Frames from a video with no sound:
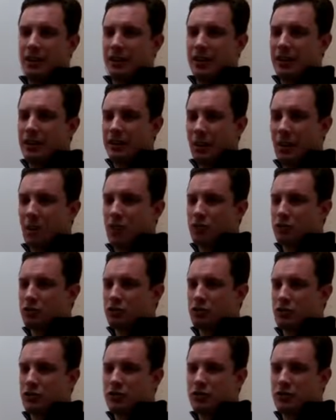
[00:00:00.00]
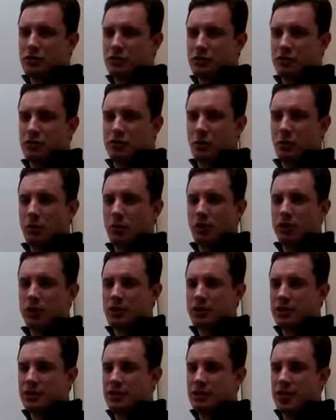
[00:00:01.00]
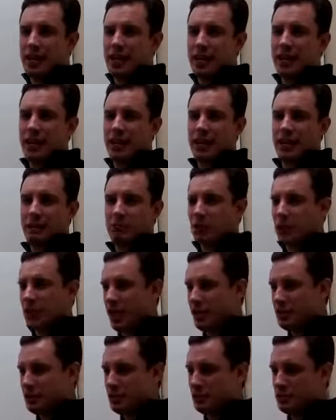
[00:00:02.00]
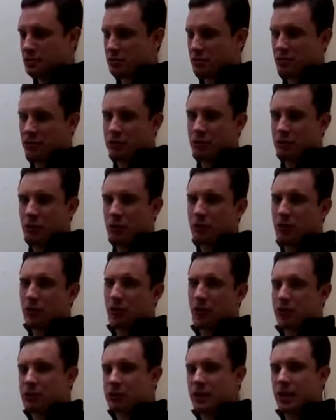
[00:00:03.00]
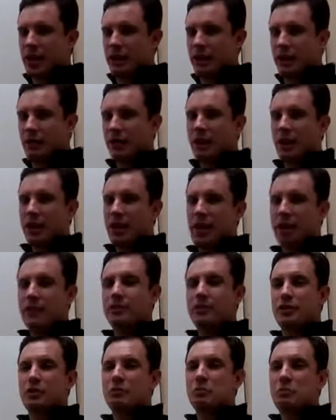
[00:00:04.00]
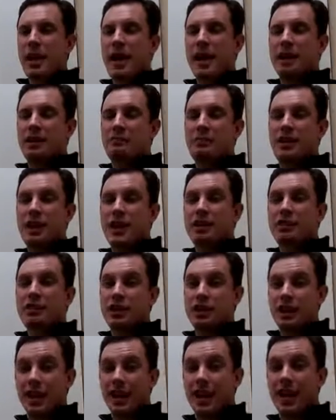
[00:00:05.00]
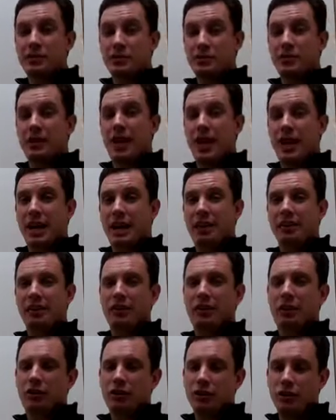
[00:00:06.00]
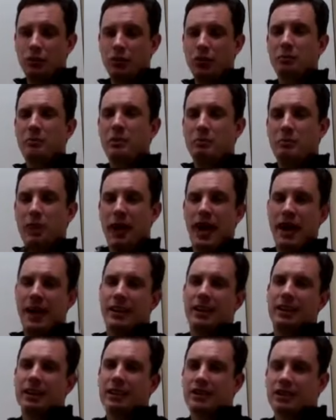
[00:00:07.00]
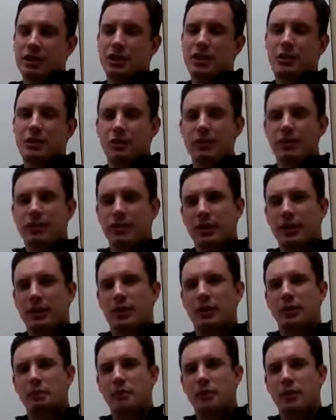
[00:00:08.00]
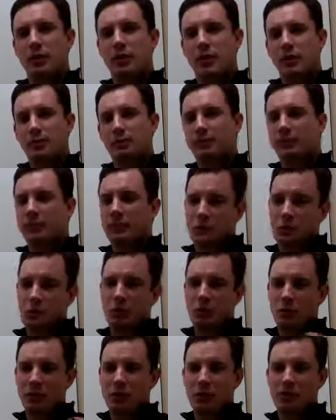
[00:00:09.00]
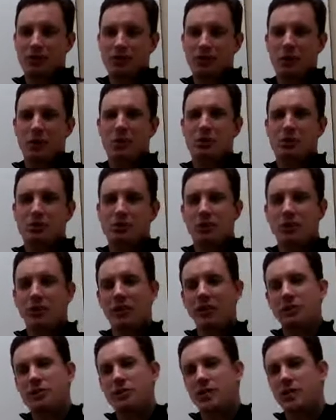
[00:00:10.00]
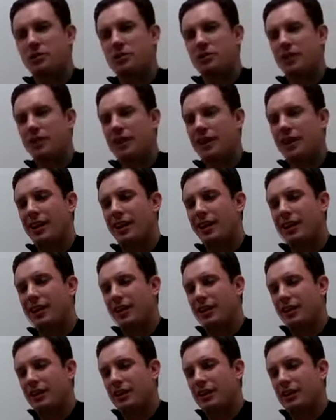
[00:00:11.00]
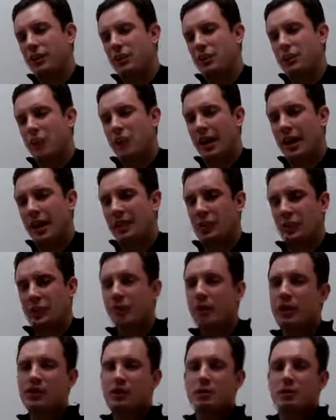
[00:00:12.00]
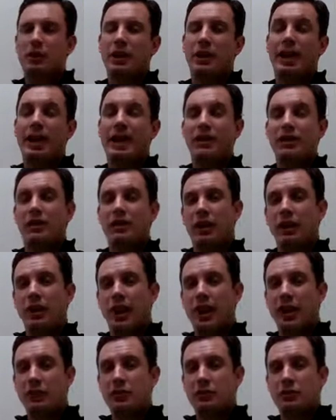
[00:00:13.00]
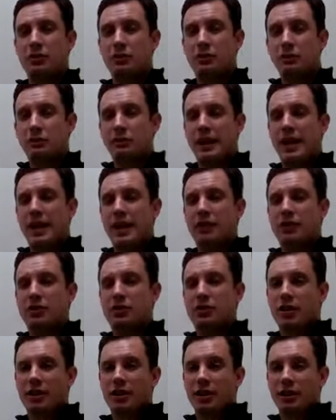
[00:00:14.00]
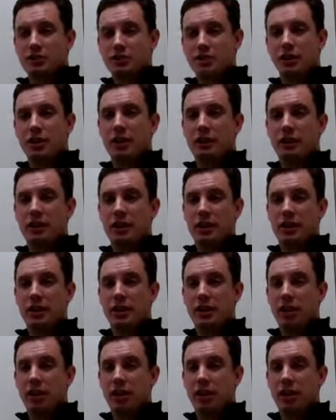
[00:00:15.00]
network servers and storage, dedicated applications, sort of your own little silo, if you're bad at managing that today, you will be bad at security for cloud computing. So let's start with sort of the assumption that you have a reasonable handle on how to manage security